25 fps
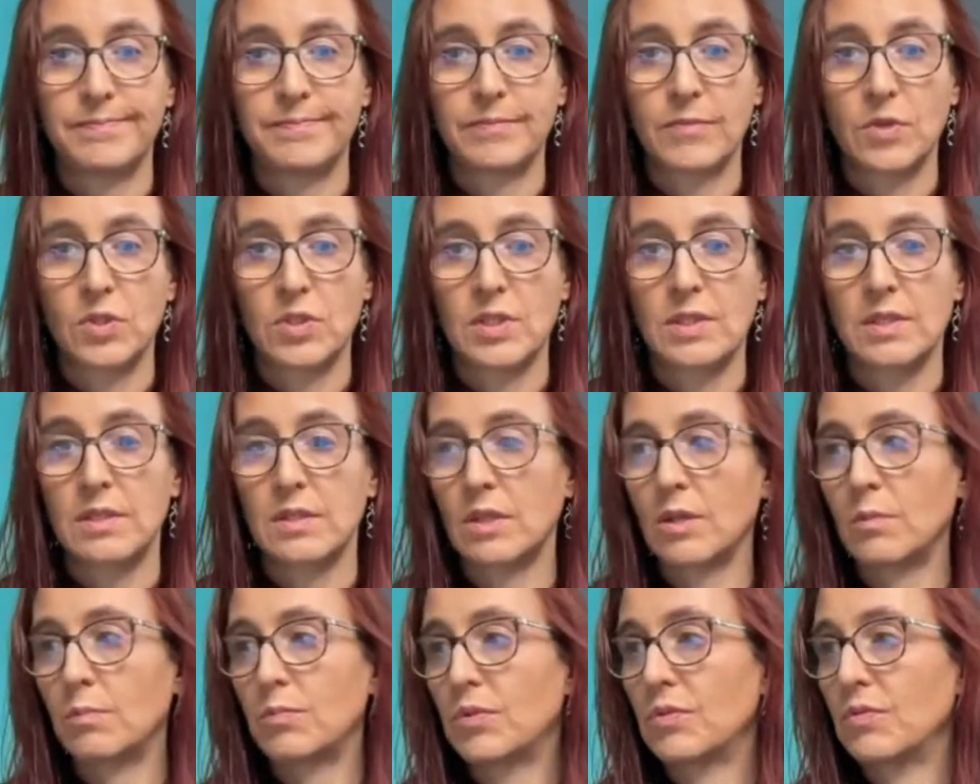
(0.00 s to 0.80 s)
What's the
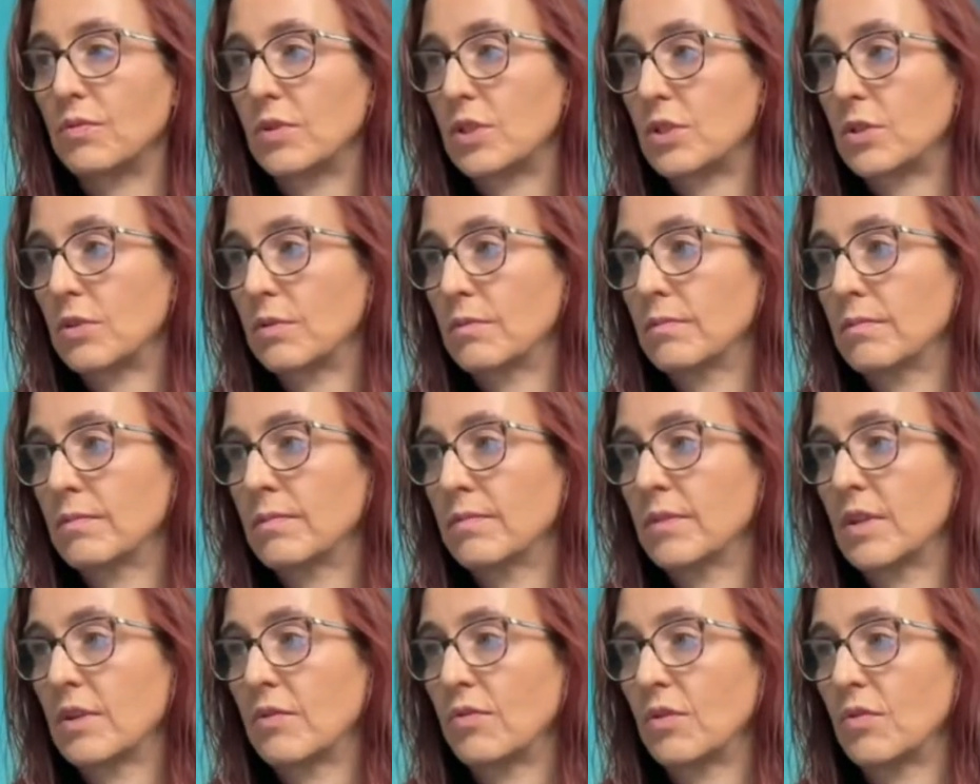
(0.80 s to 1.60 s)
subdivision?
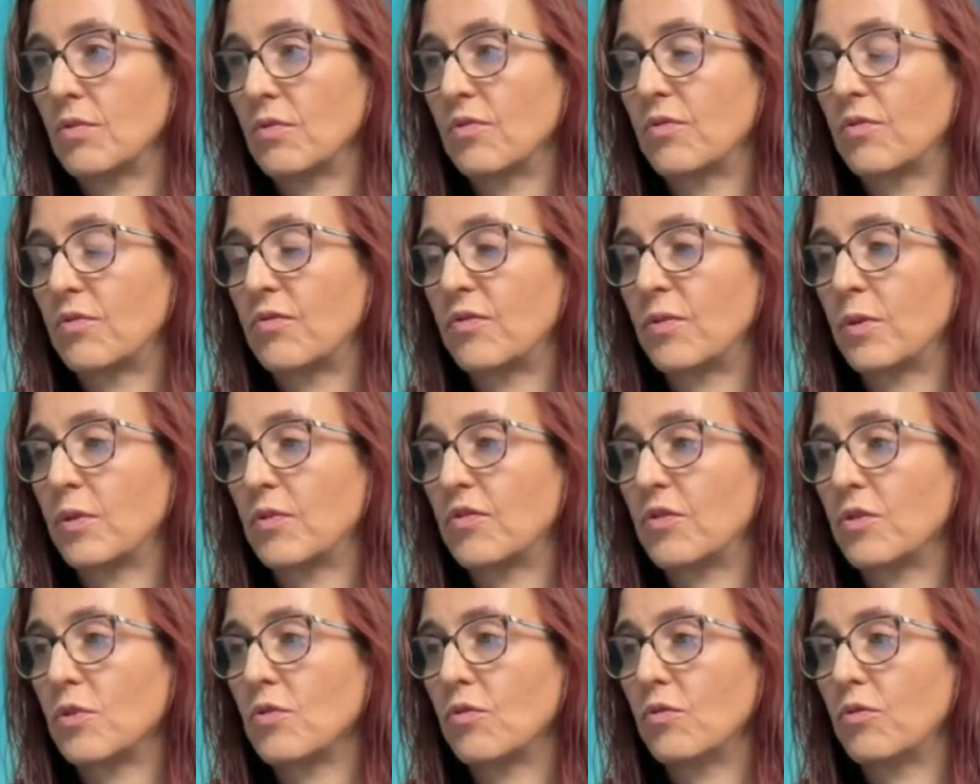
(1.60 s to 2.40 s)

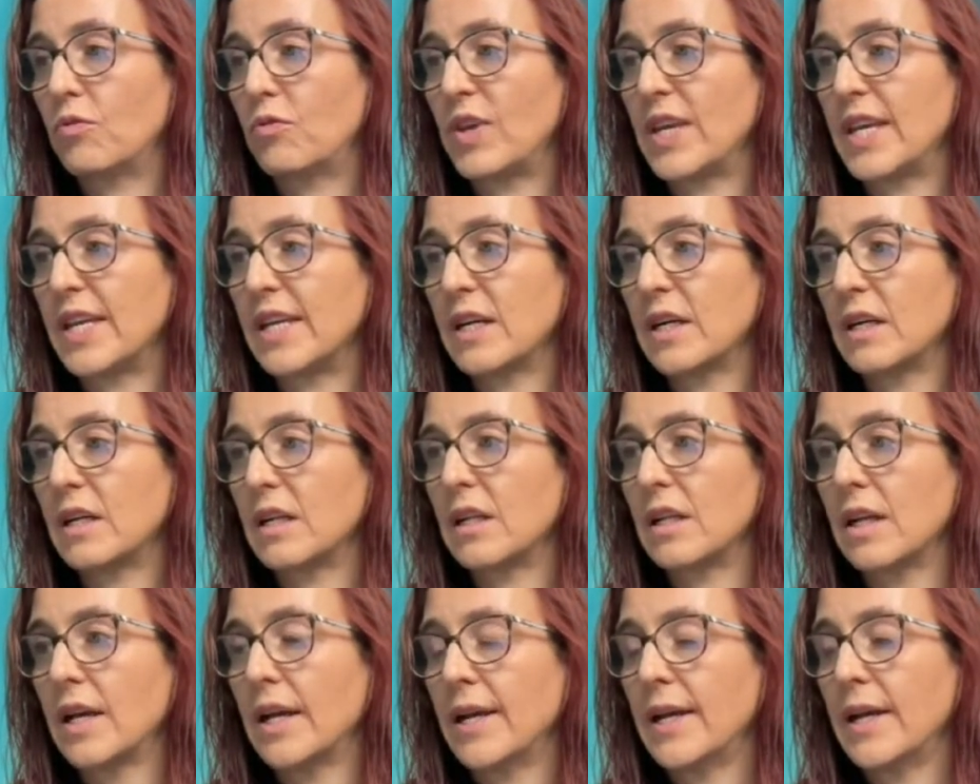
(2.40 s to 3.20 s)
If you
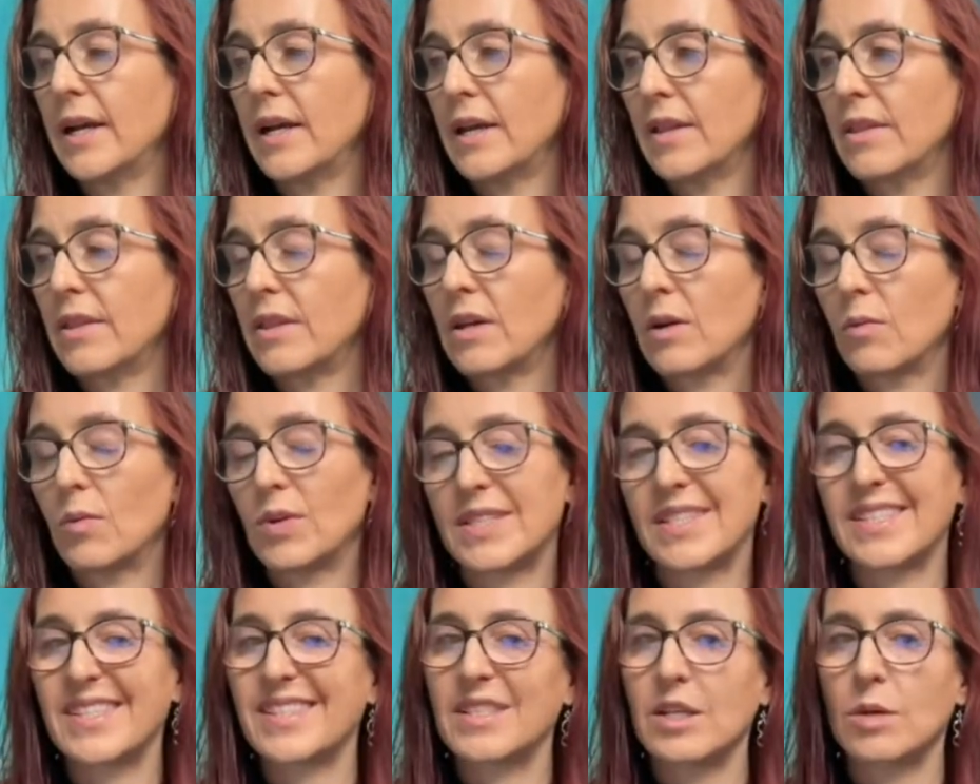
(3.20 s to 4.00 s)
feel that,
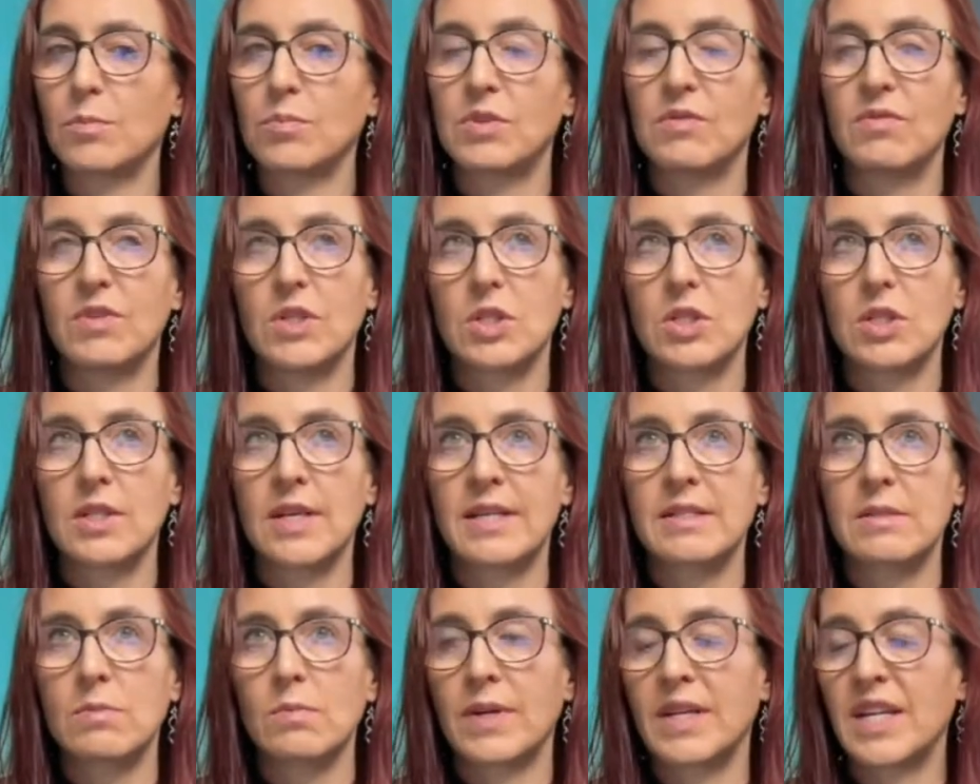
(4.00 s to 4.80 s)
what's the subdivision?
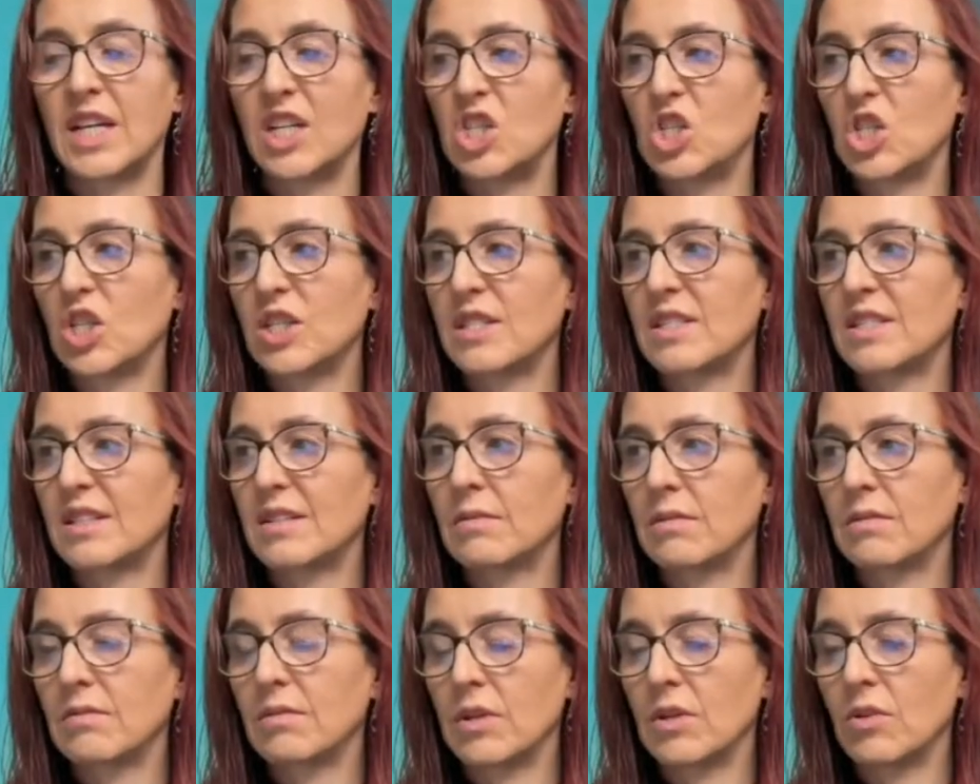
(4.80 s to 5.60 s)
That's when
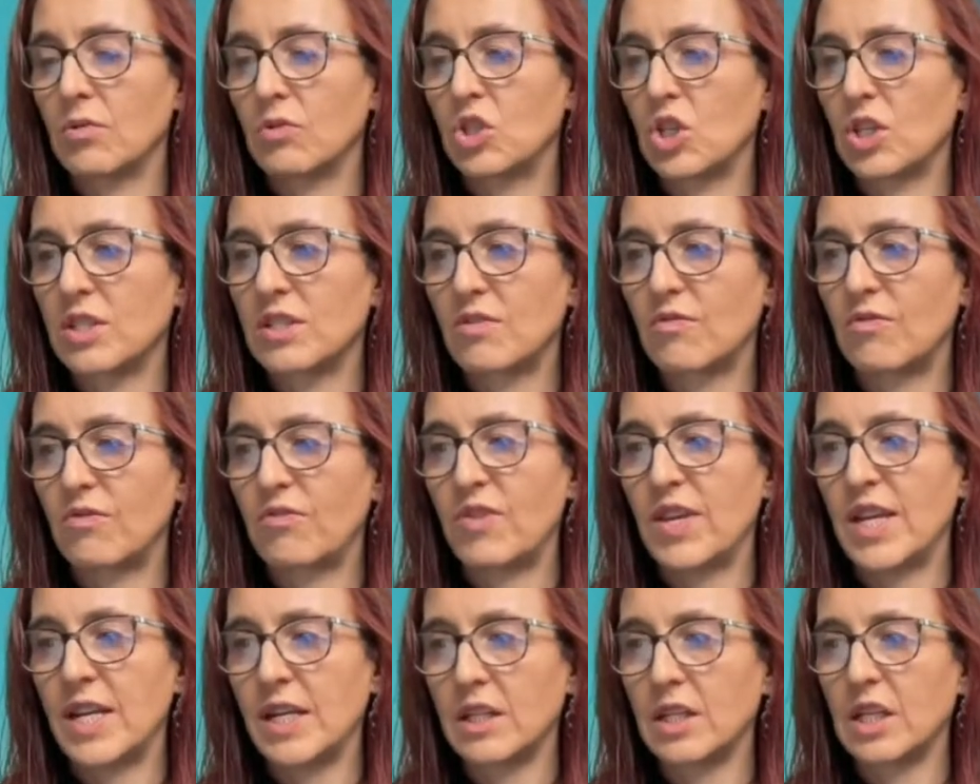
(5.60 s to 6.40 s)
you just
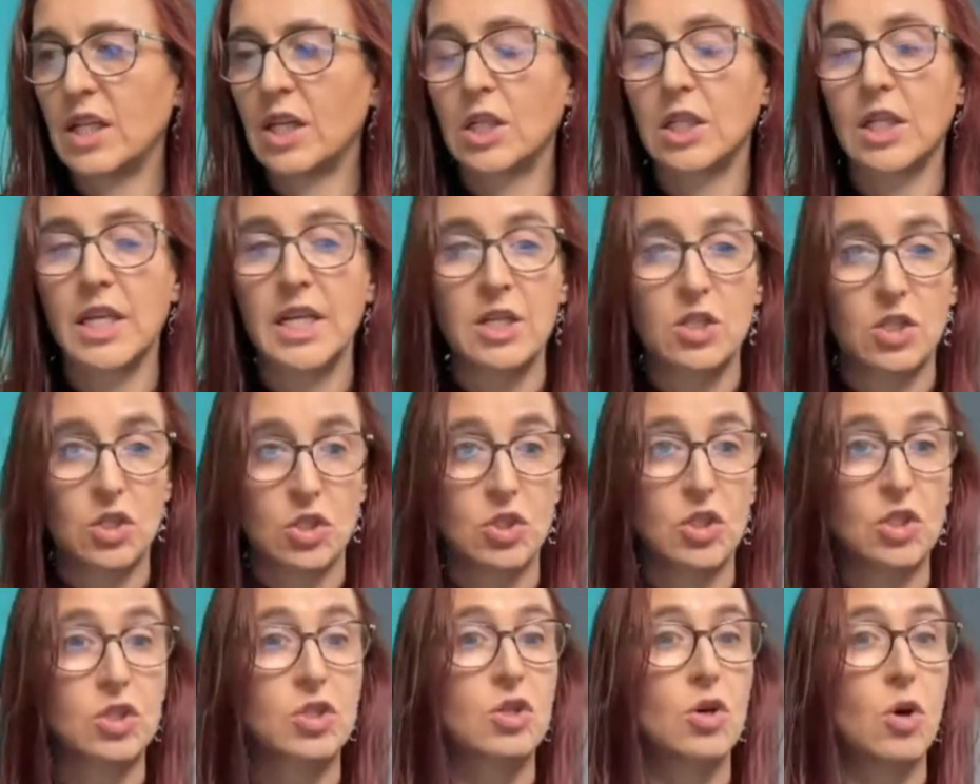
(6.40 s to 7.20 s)
feel the clicks,
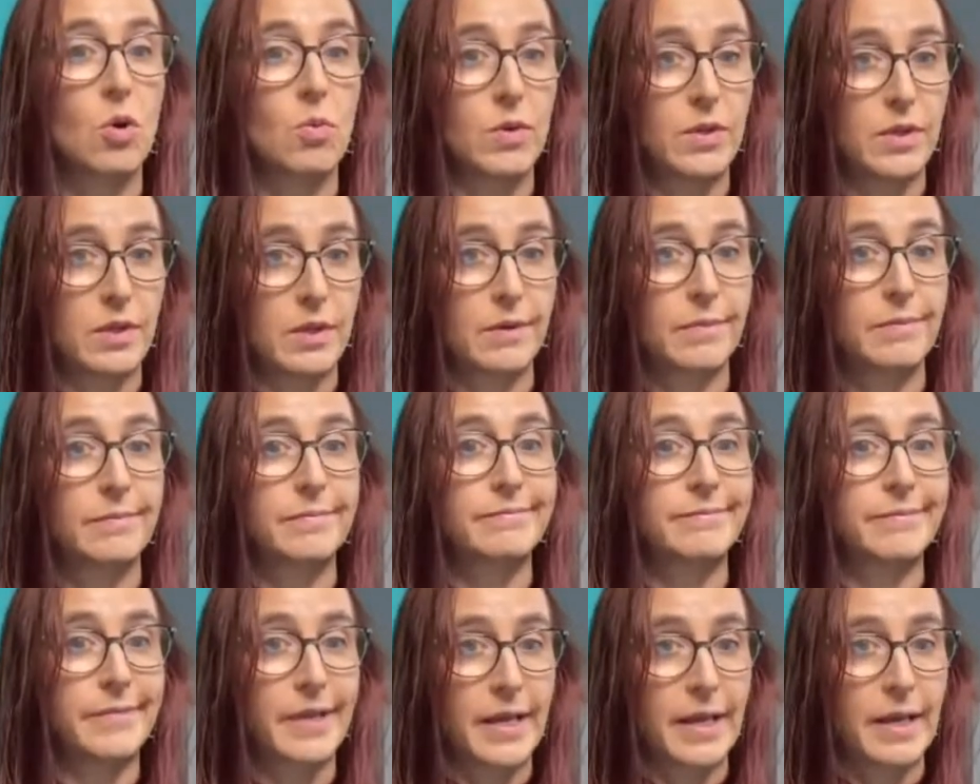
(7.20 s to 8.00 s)
or just go with the
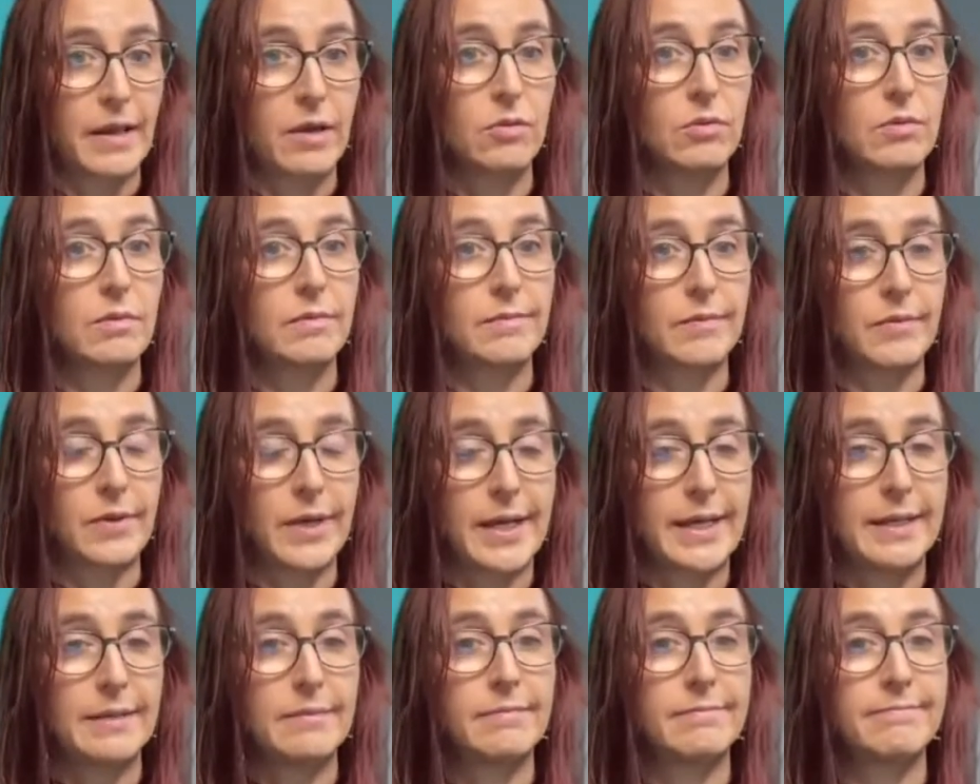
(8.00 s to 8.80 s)
count,
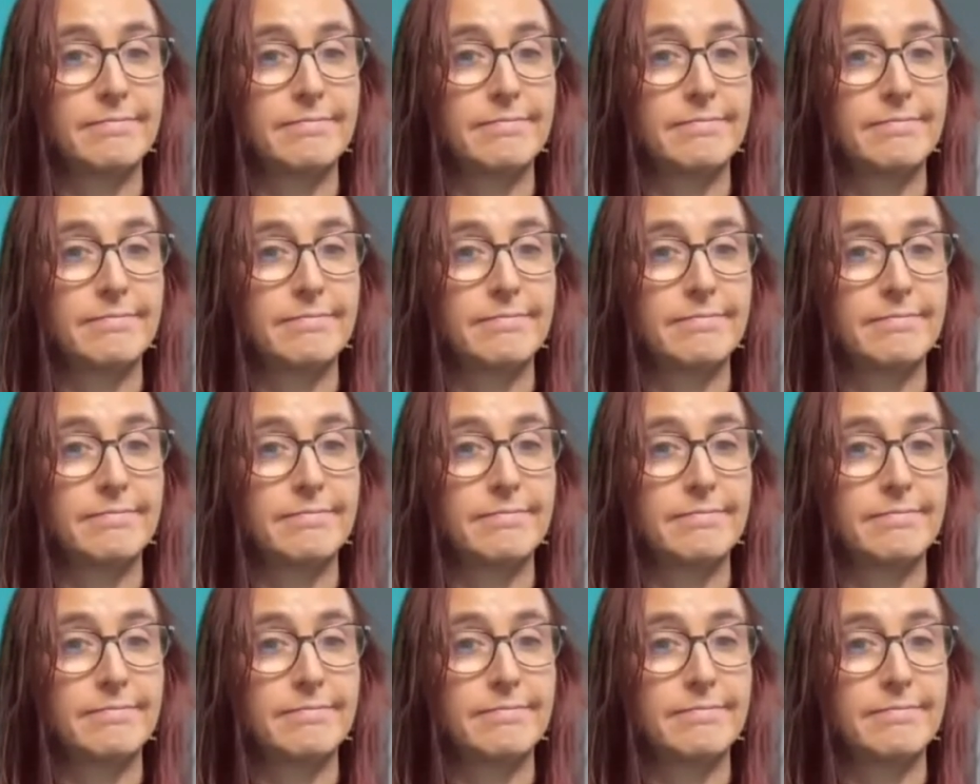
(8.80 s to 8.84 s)
right?